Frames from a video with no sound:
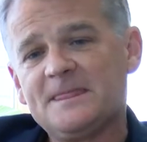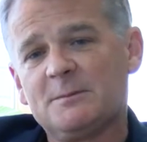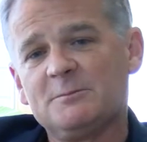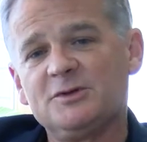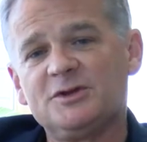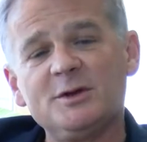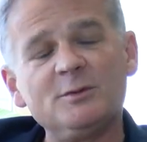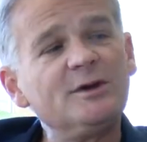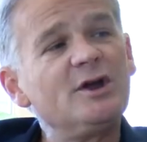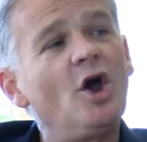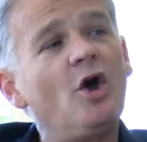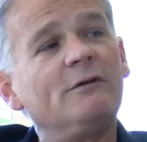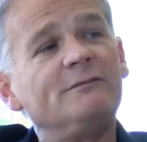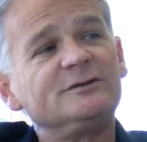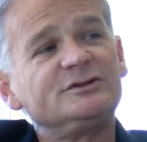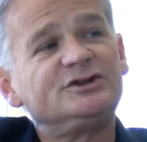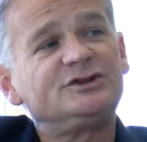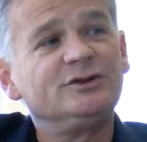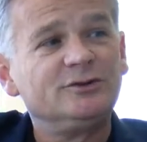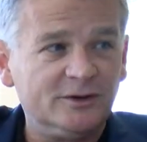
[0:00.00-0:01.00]
But then we
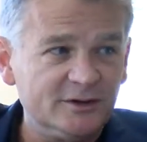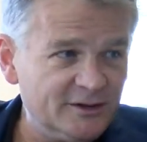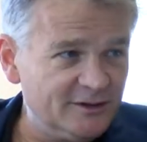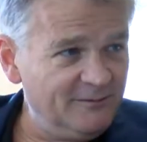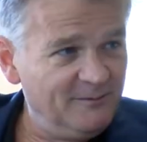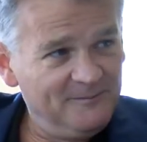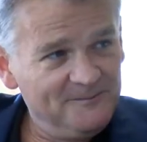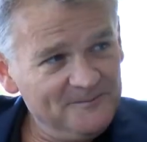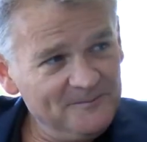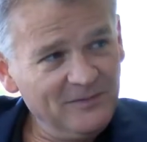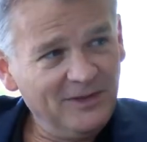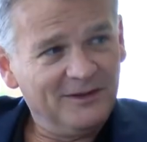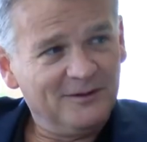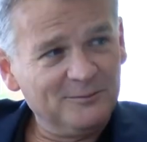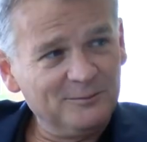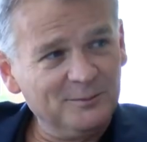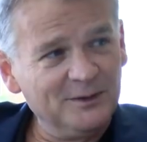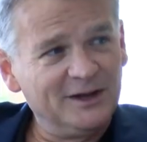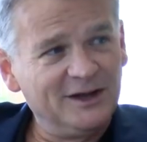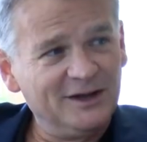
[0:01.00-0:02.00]
overshoot it
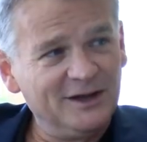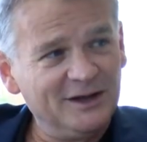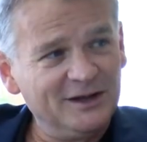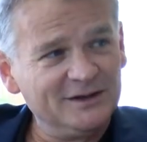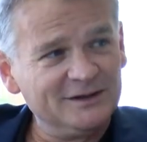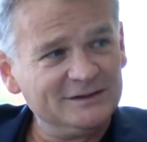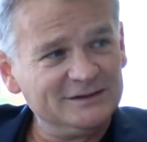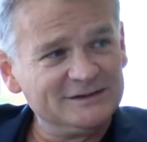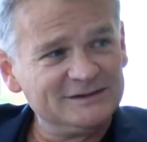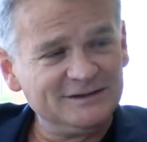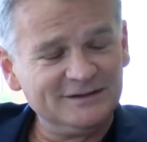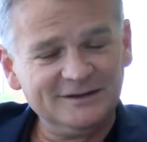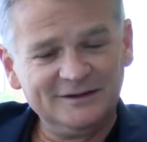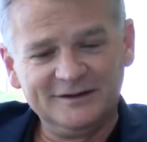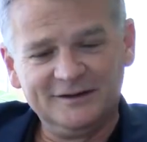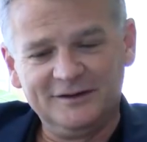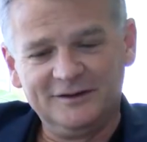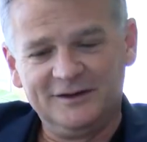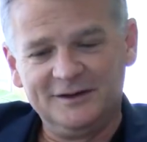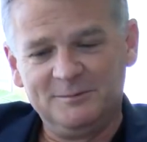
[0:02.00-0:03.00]
because
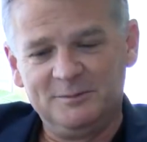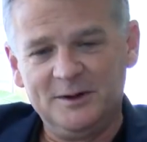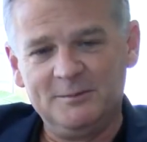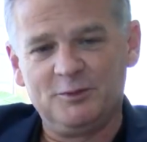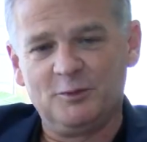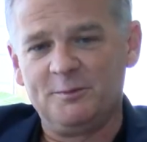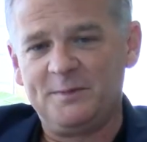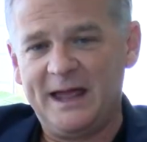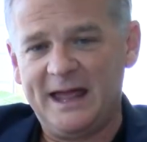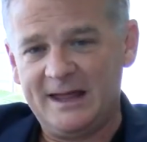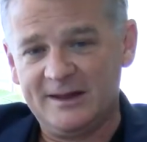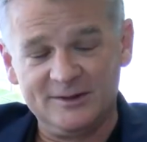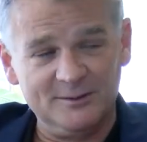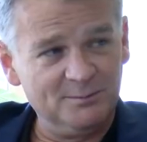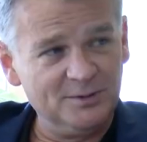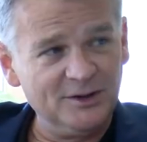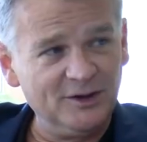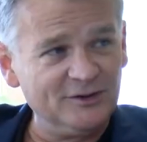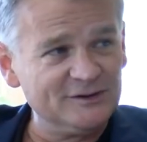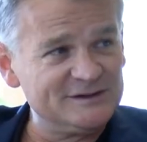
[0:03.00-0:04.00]
the people paying the
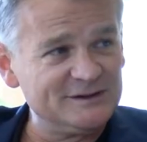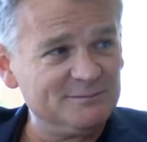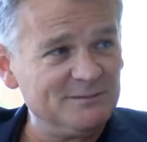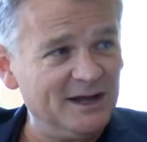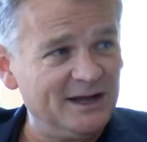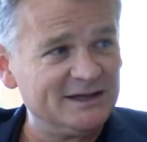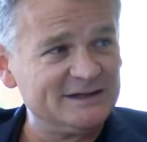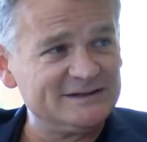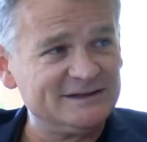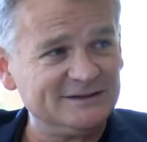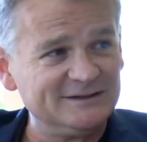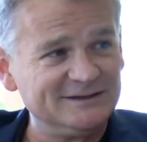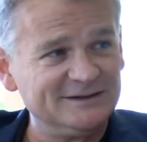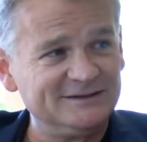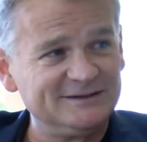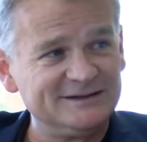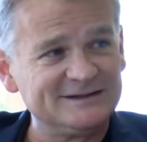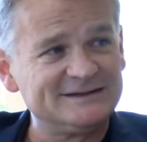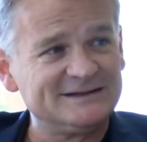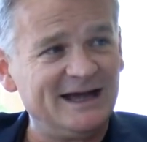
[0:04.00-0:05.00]
bills in medicine
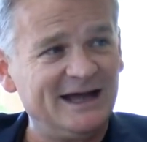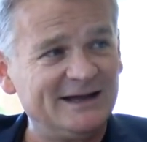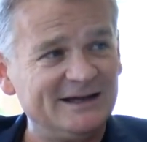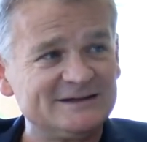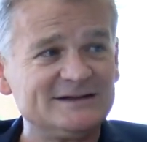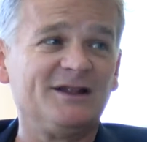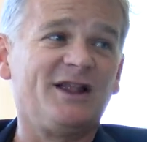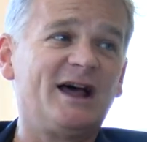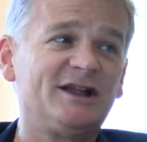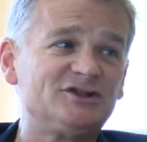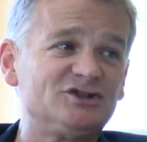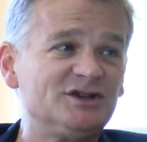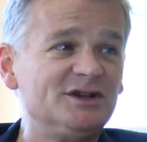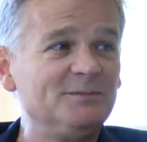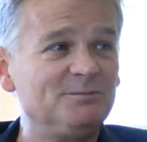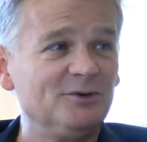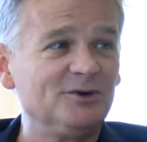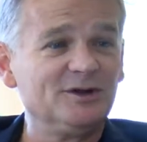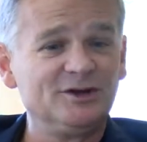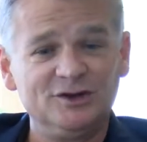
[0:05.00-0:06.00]
decide it's a lot
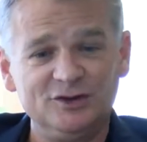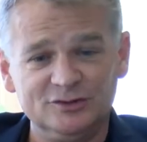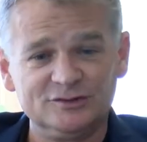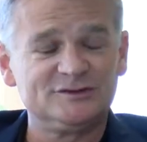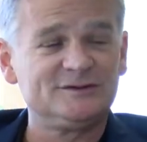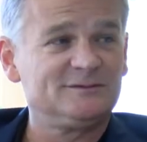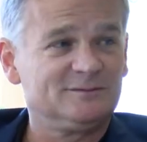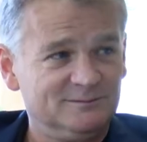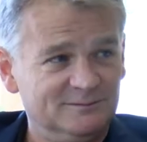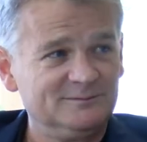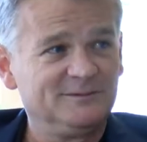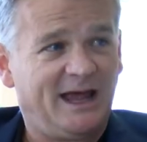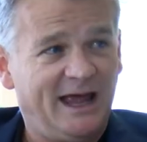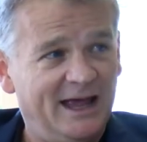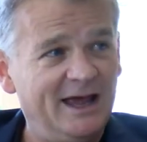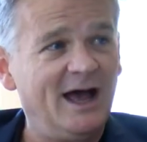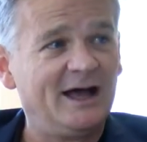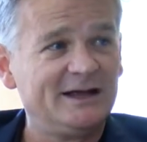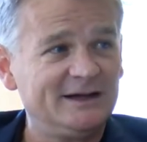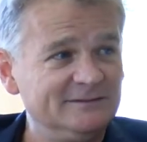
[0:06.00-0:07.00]
cheaper to use
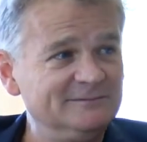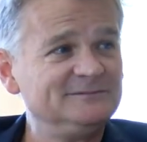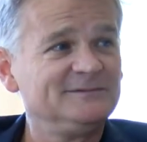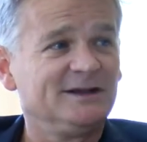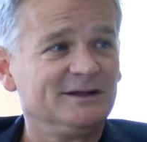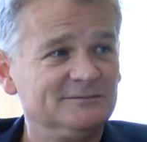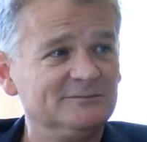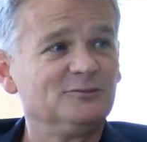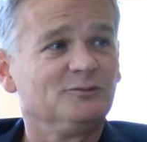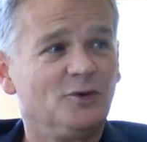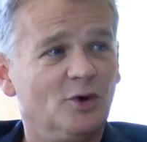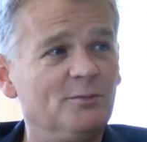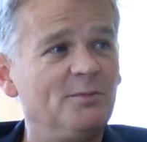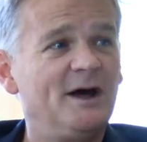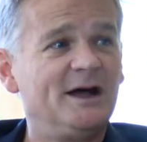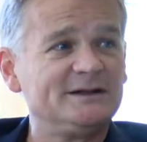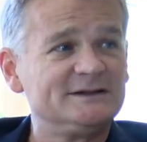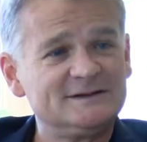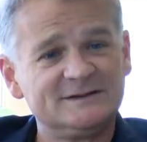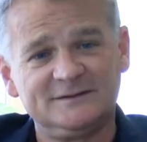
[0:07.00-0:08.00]
AI and
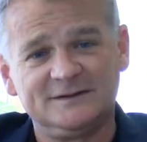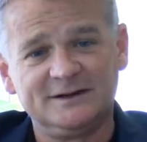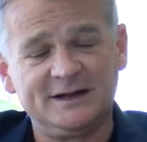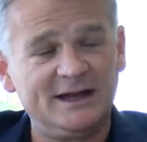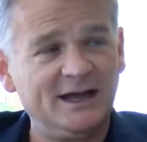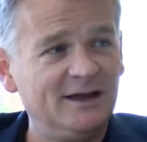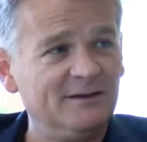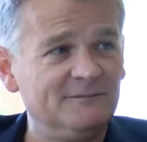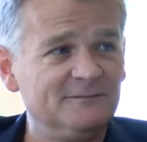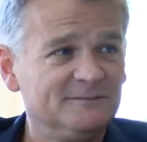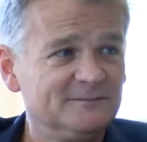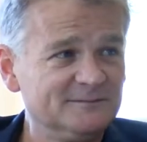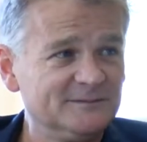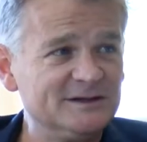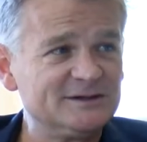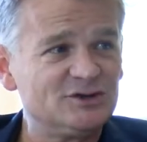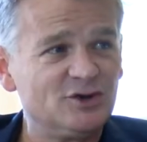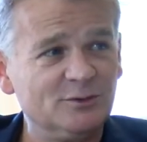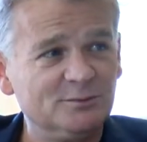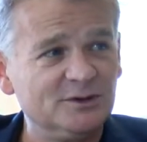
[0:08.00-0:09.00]
robots than they have
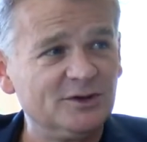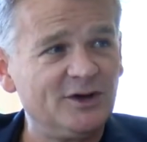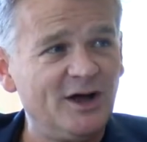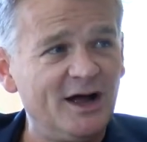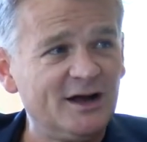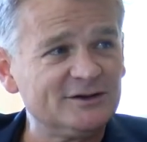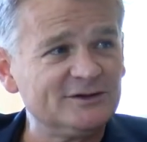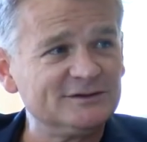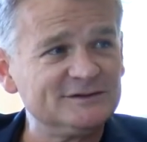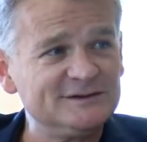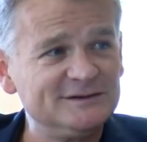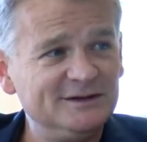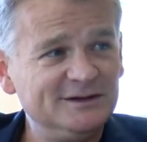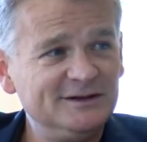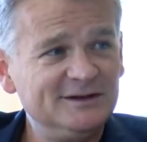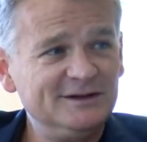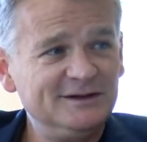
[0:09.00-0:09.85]
these human doctors.